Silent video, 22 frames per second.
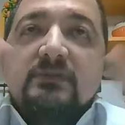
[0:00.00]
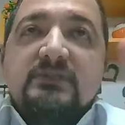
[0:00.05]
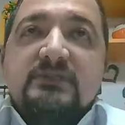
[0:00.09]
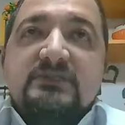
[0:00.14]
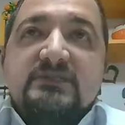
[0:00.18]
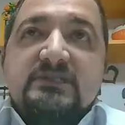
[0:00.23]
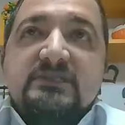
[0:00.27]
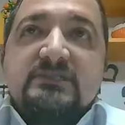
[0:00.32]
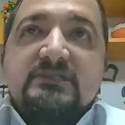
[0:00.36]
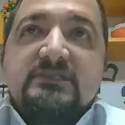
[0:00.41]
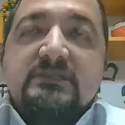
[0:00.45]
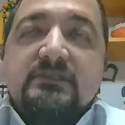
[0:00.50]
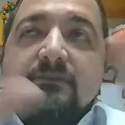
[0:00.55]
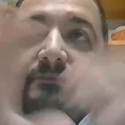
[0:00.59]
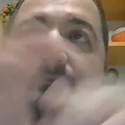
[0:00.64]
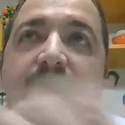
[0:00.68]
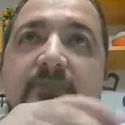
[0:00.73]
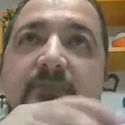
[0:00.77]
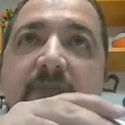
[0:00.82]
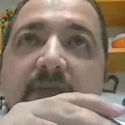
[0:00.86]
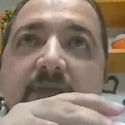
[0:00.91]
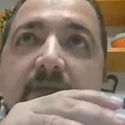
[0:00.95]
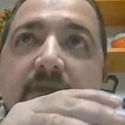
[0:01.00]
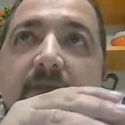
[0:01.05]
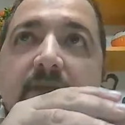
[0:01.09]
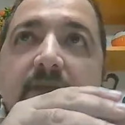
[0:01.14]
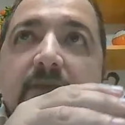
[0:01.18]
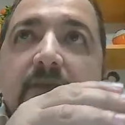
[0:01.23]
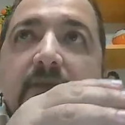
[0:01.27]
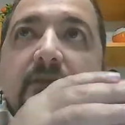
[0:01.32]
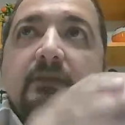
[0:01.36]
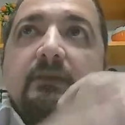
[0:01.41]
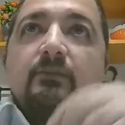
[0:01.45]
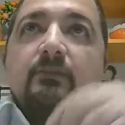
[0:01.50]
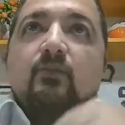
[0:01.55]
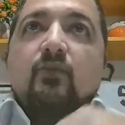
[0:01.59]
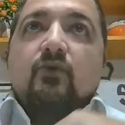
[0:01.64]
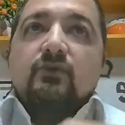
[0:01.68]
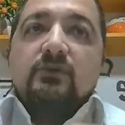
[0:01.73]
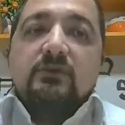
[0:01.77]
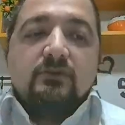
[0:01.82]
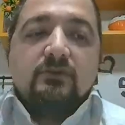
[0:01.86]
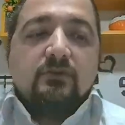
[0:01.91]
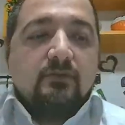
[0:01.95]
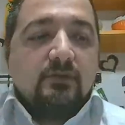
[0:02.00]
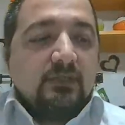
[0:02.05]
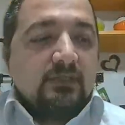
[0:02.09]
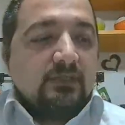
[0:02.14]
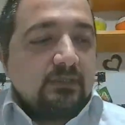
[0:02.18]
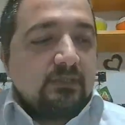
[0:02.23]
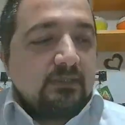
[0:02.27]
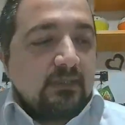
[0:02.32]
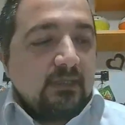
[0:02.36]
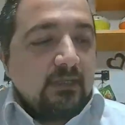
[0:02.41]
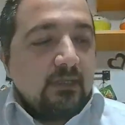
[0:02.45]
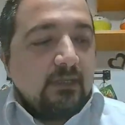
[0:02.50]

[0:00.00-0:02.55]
the system monitoring,